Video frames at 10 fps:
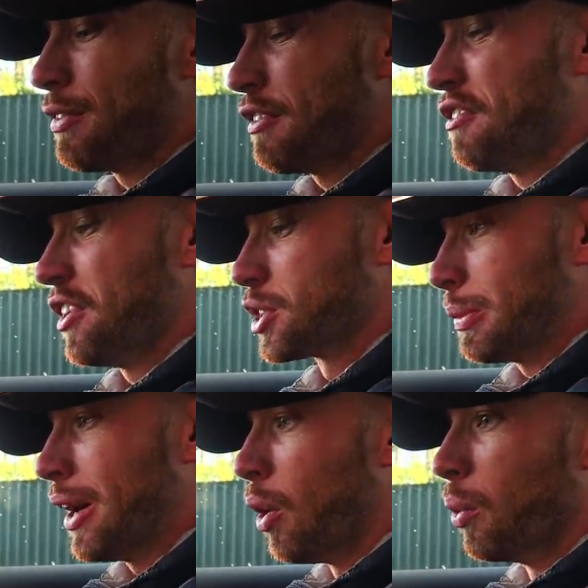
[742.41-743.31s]
everything feels
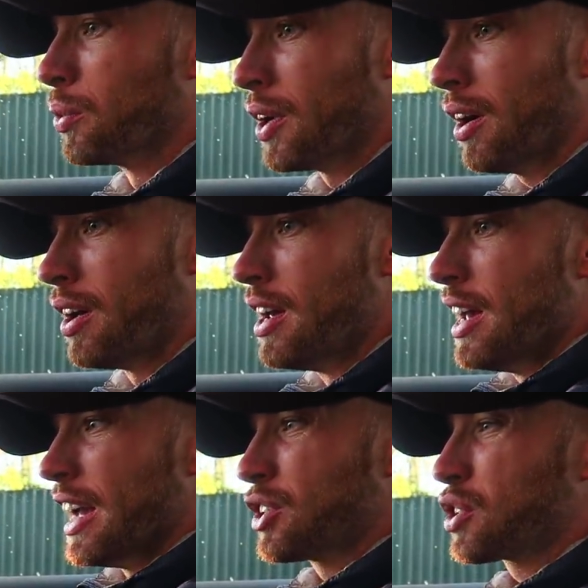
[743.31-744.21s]
a bit older,
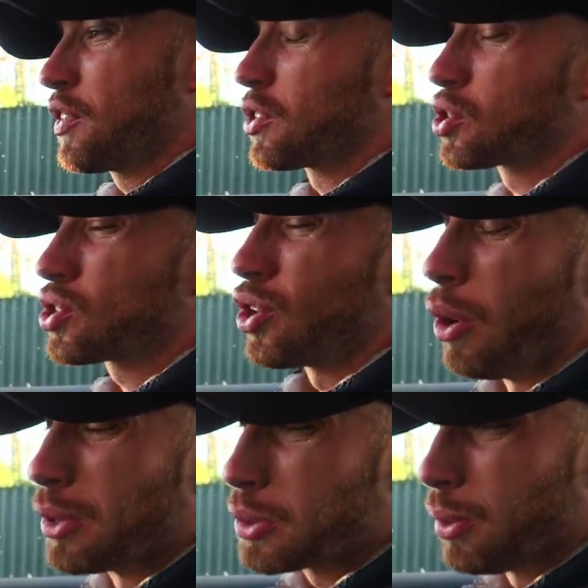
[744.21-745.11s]
it just feels
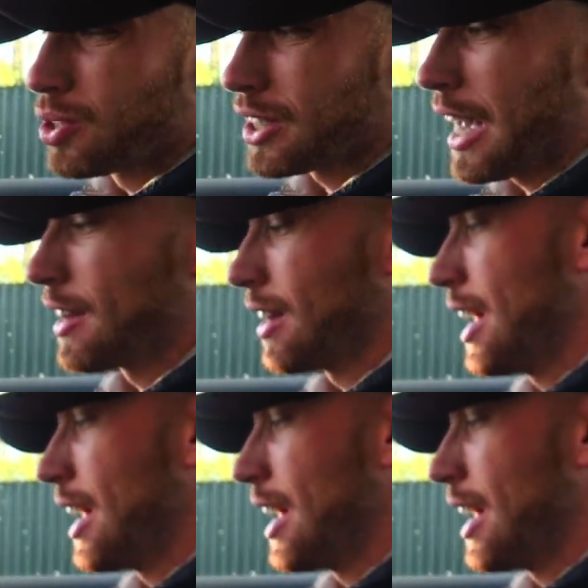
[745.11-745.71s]
so much more together.